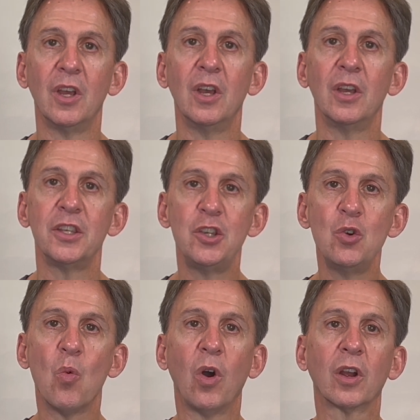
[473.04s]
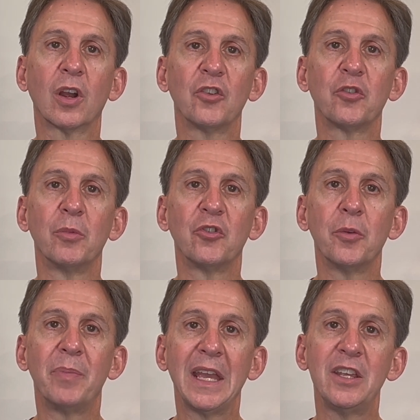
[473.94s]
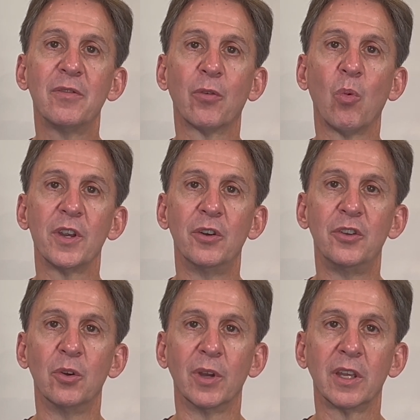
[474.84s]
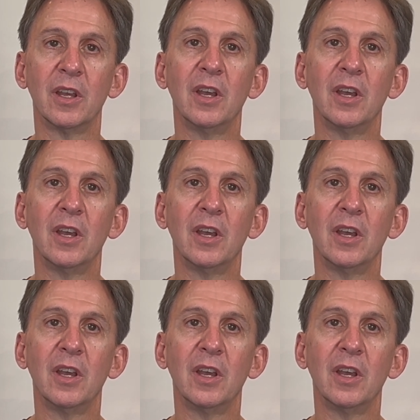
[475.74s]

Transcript: You want customers to pay you for what you're doing,